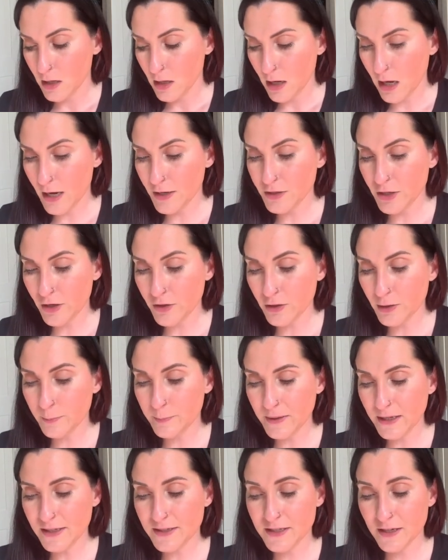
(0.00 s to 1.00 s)
Another
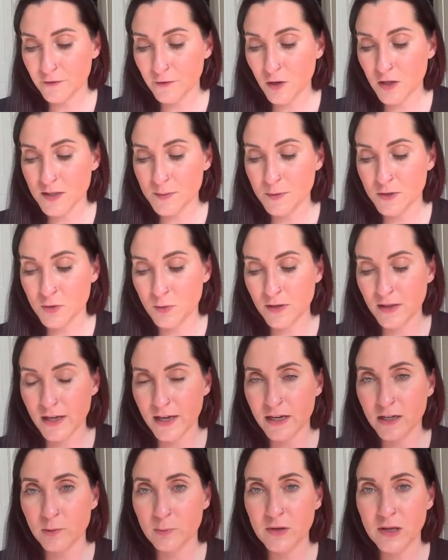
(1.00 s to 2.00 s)
big difference between the
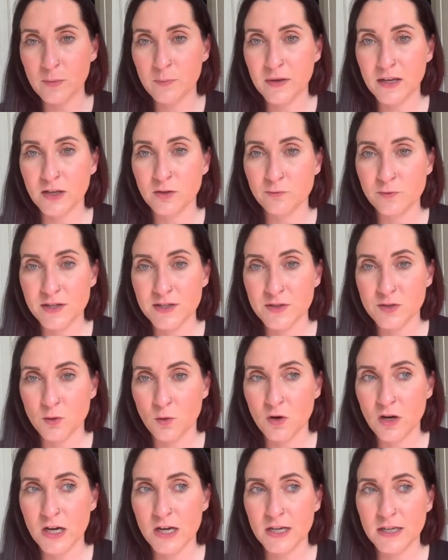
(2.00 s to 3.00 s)
Airbnb and
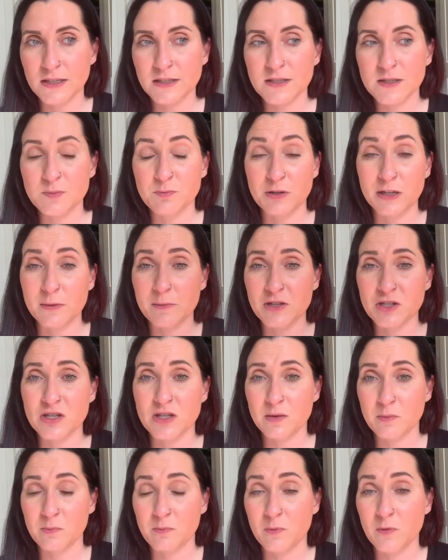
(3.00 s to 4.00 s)
resort is pretty much
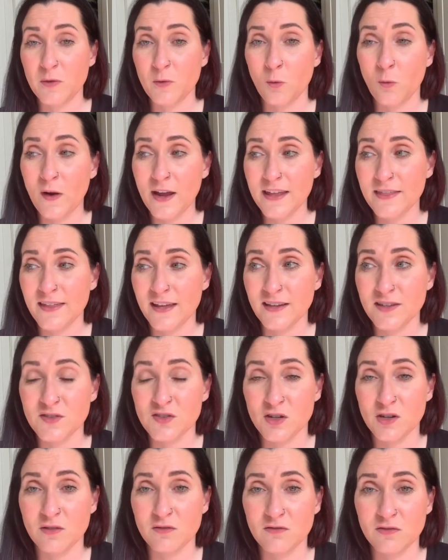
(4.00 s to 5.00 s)
the way things
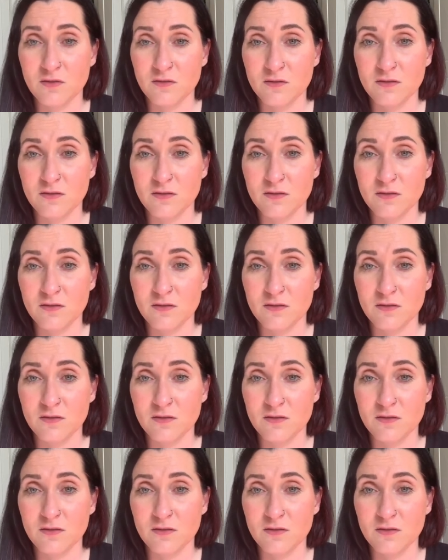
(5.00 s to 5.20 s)
are.